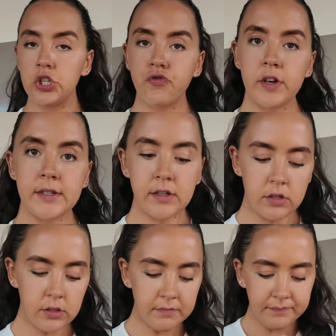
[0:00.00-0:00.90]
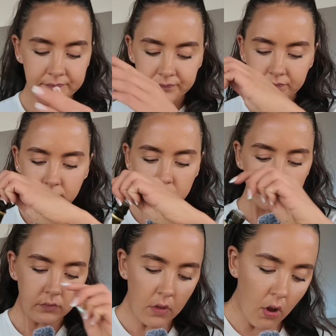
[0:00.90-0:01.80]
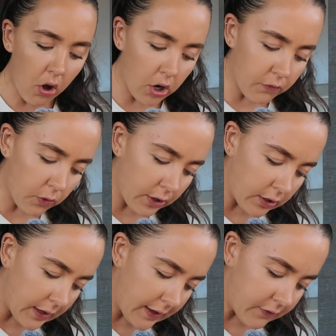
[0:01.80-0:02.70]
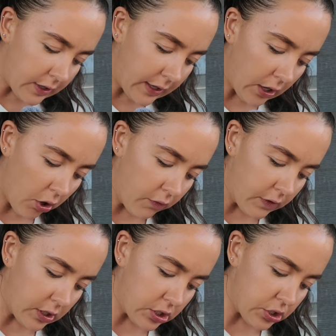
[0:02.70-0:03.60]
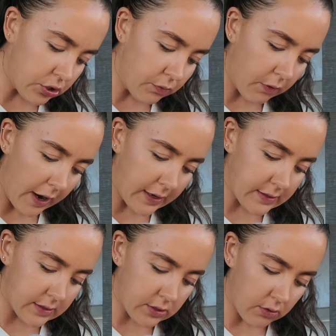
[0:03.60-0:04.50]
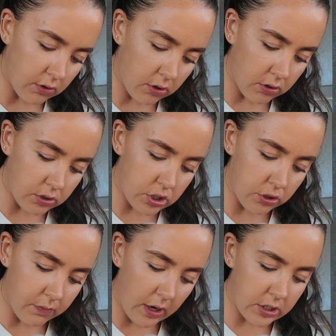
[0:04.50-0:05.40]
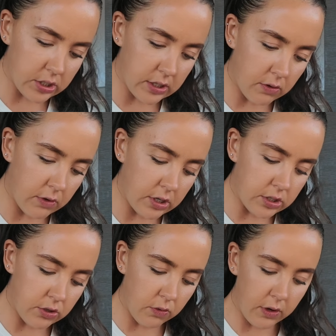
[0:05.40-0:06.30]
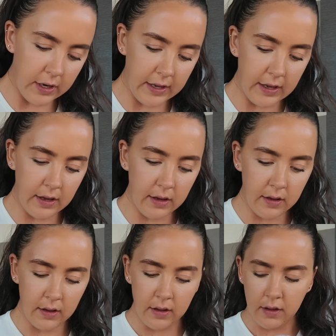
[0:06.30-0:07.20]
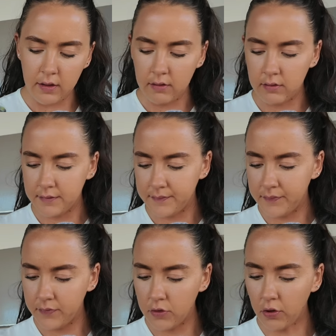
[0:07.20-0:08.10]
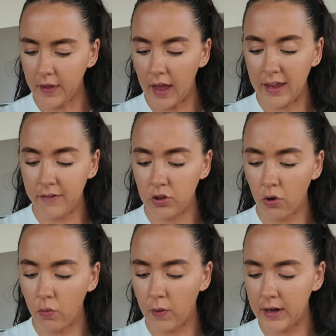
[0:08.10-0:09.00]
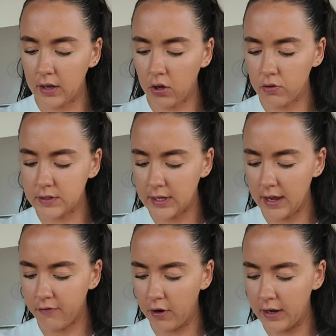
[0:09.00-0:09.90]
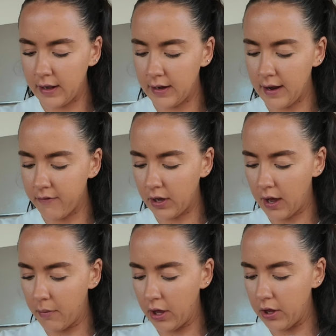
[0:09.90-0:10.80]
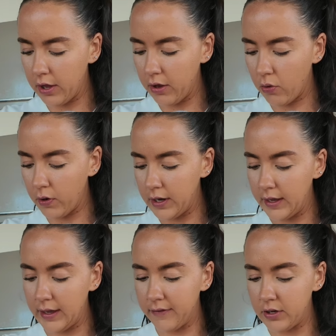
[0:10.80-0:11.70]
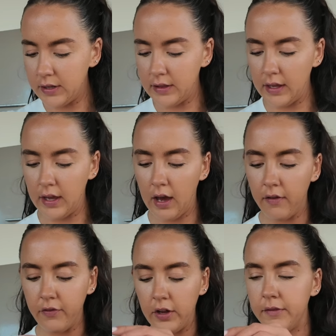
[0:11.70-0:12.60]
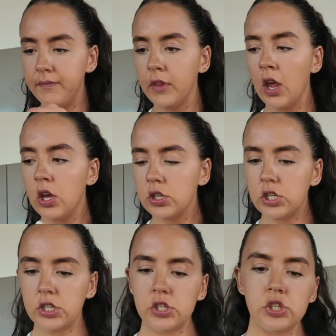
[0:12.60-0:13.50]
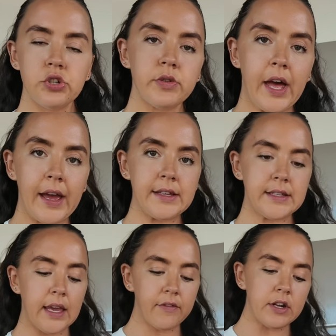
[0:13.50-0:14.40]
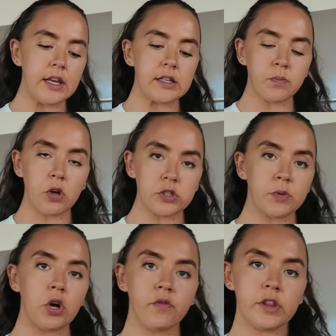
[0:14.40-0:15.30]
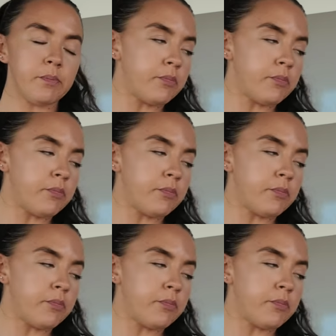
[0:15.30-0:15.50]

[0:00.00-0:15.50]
drizzle olive oil evenly over the 2 breasts. So not too much because I don't want it too oily. Not that, even though when it goes in the air fryer, they never come out oily, even in the oven. So just do that as evenly as possible over the